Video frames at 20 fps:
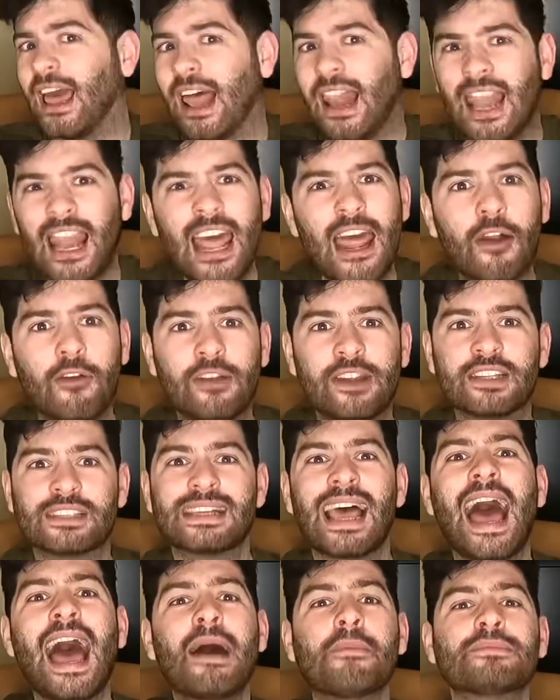
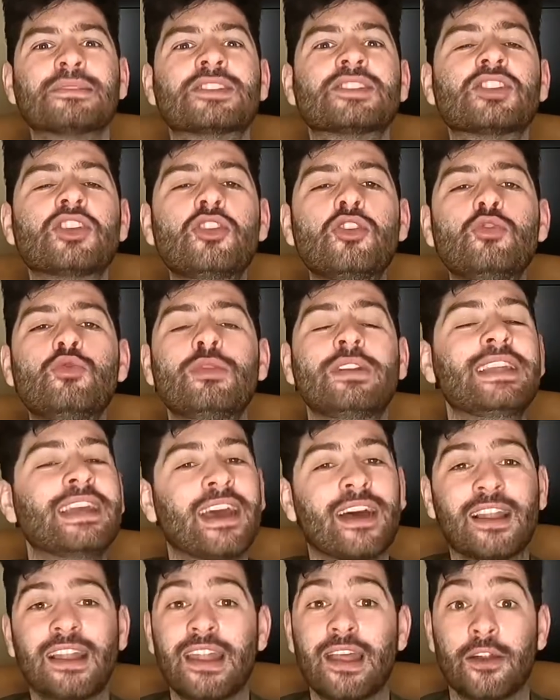Hilarious. Absolutely
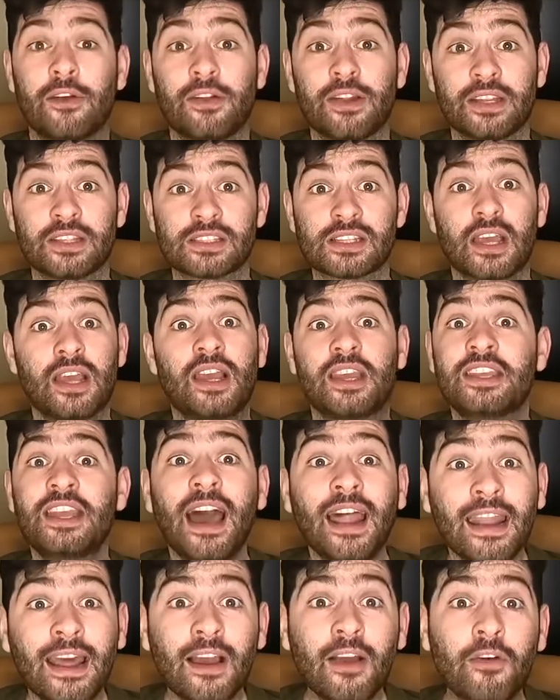hilarious.
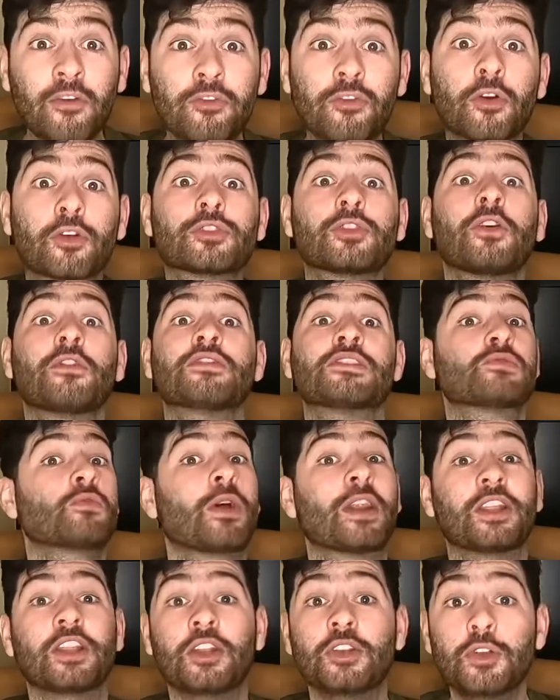Jan Arja Fjortoft is
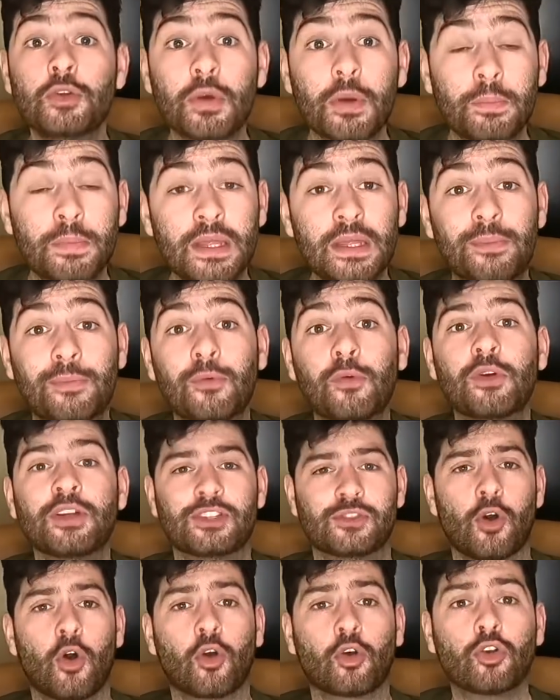one of the newer people.
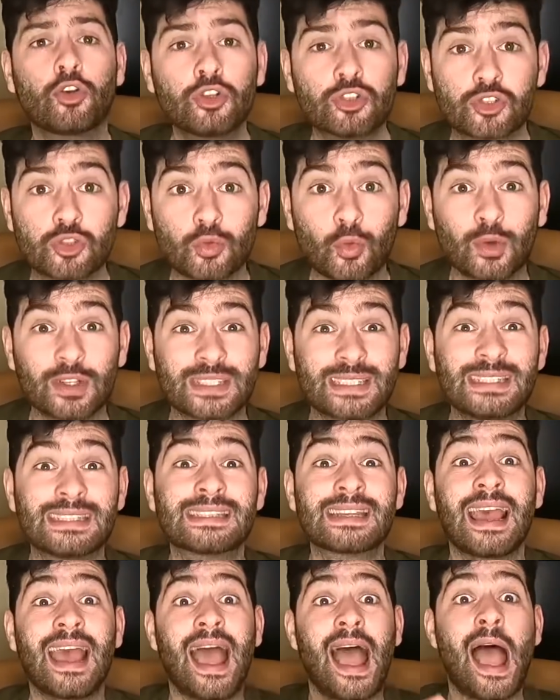He's got good
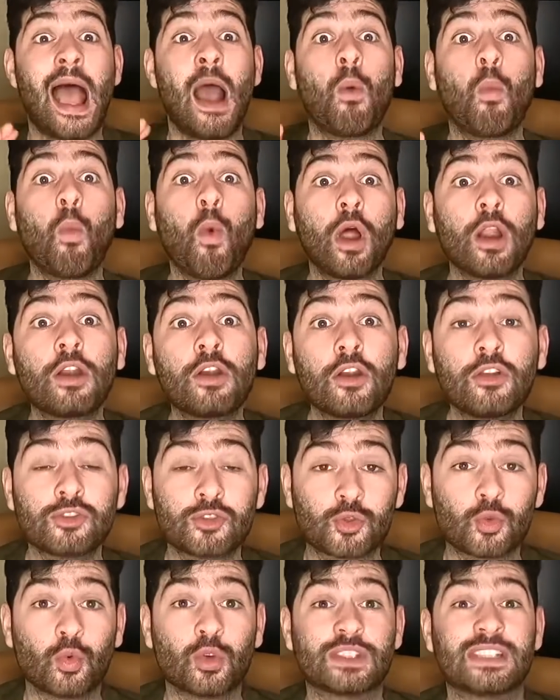sources, and one of those
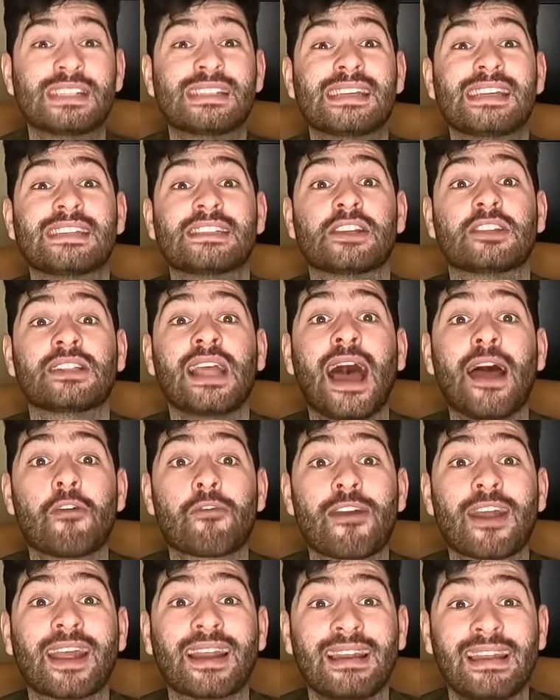sources is a
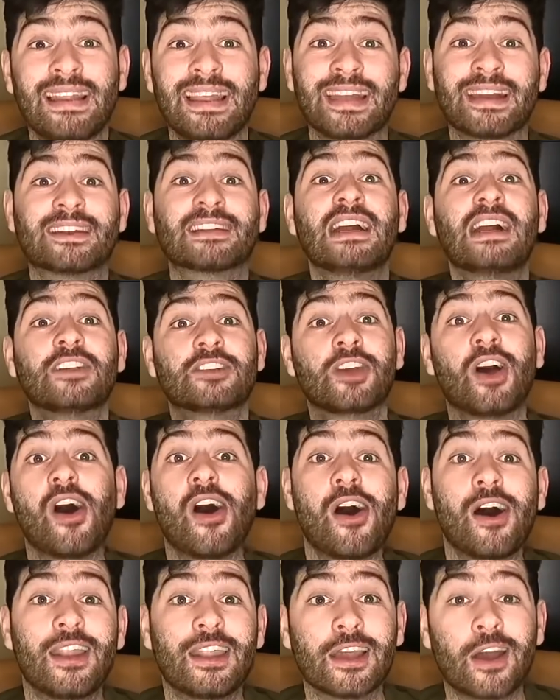direct link to
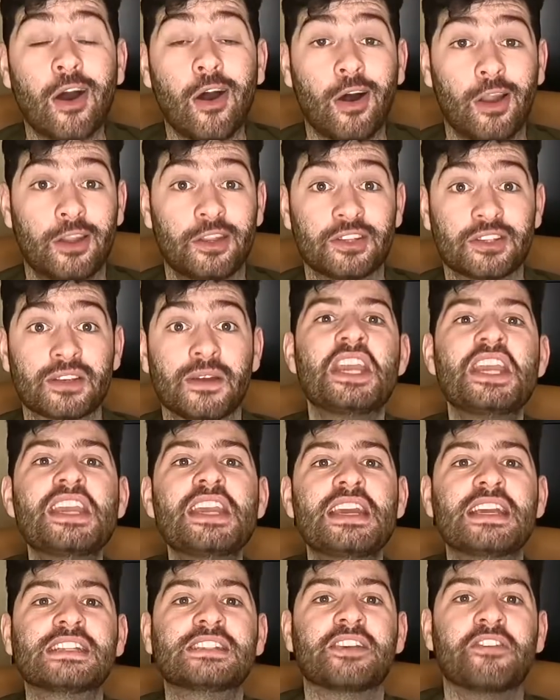Erling Haaland.
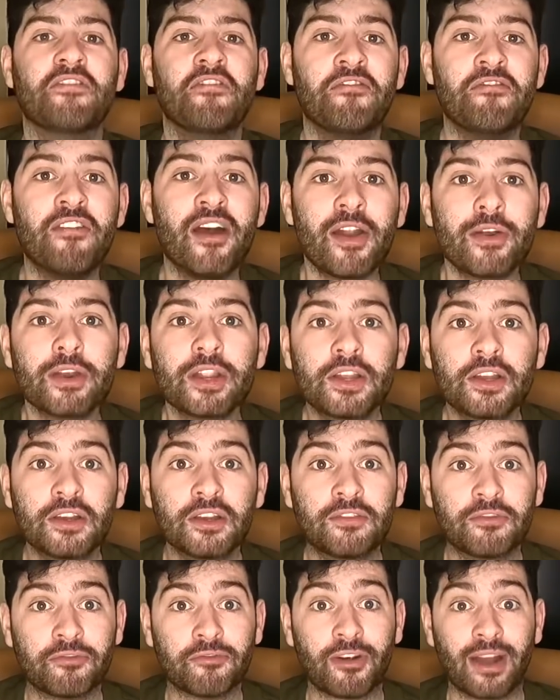He is a very
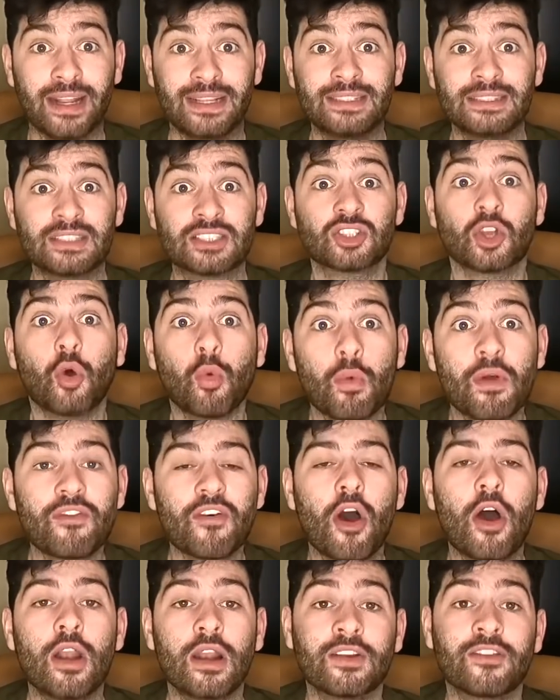good friends with
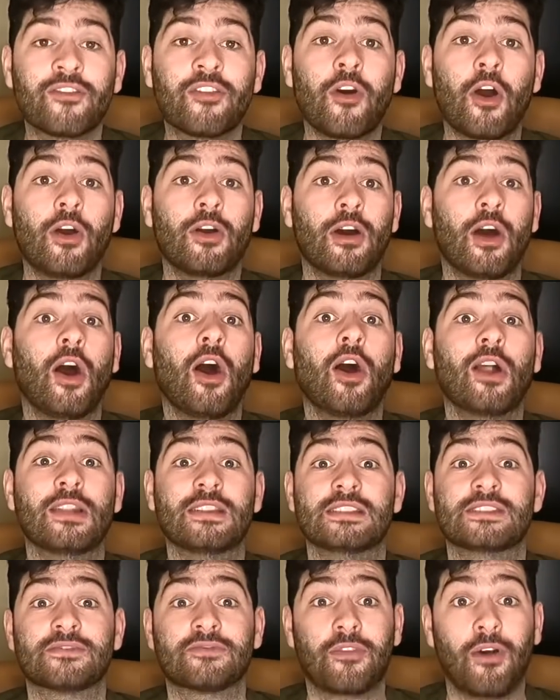Erling
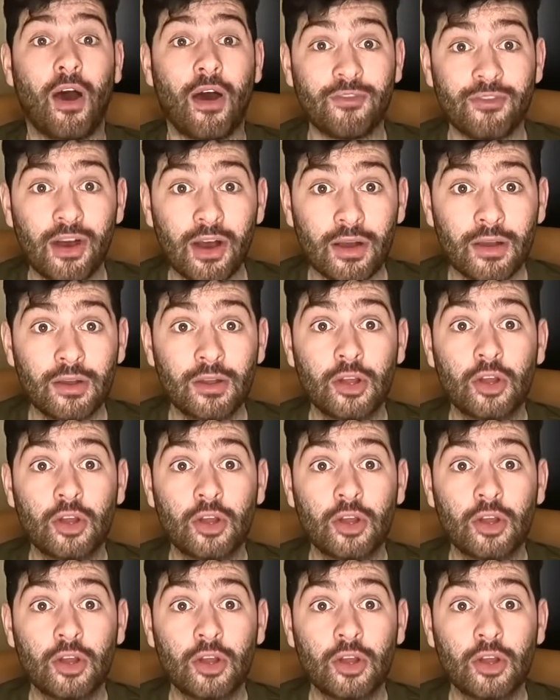Haaland's father,